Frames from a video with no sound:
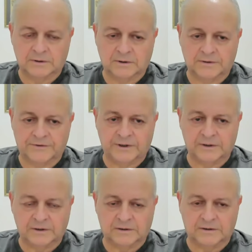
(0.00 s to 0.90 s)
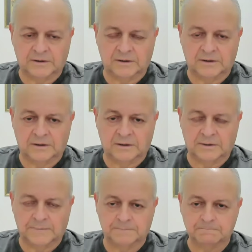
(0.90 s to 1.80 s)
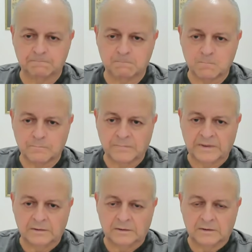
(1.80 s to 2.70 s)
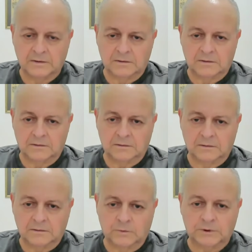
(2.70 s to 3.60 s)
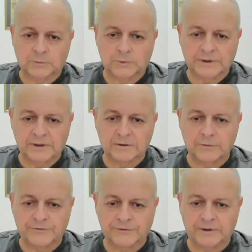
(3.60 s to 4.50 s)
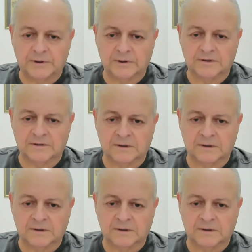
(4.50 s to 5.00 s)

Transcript: I think that um, what we need to think is